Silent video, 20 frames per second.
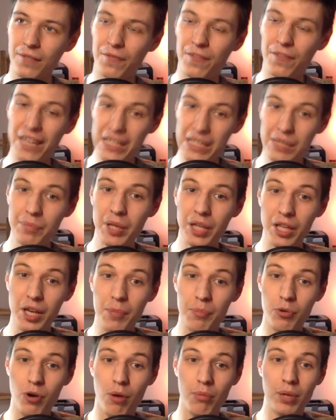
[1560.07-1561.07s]

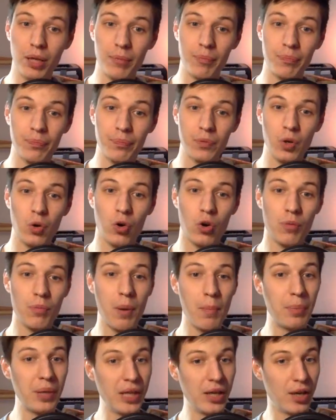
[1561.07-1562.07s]
flexibility problem or
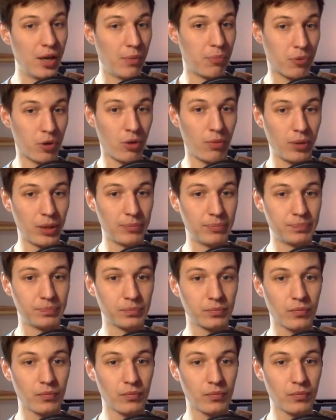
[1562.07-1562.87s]
mobility problem